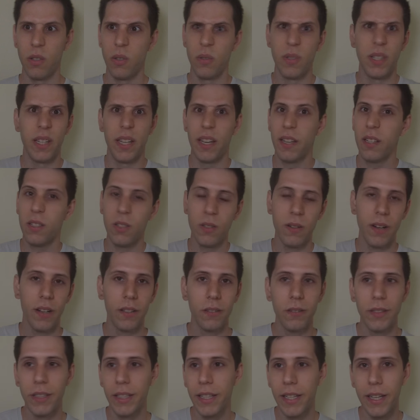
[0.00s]
using
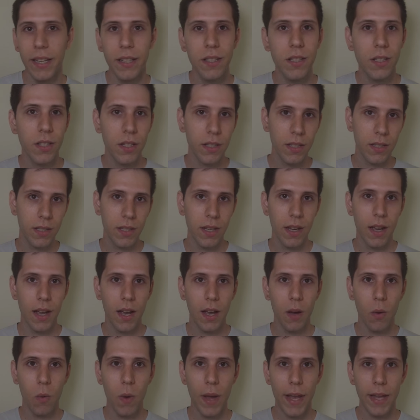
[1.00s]
extract, really. It's just uh,
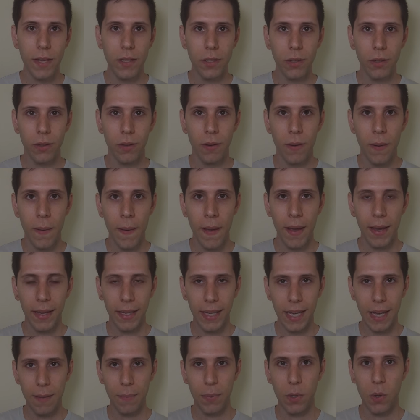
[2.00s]
a way to
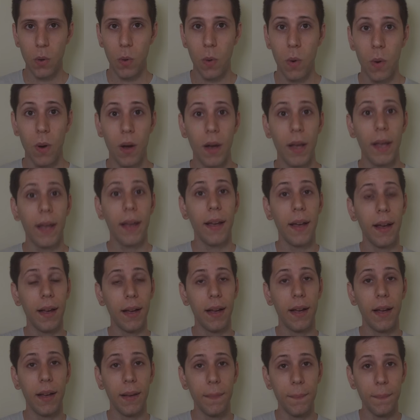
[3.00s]
keep your
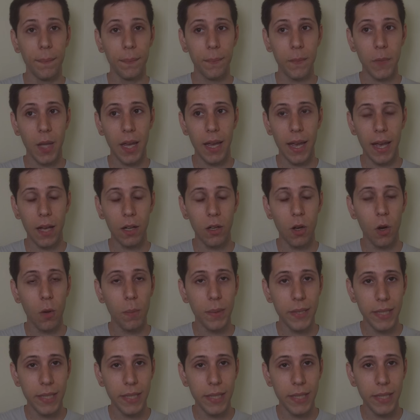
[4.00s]
um, alcohol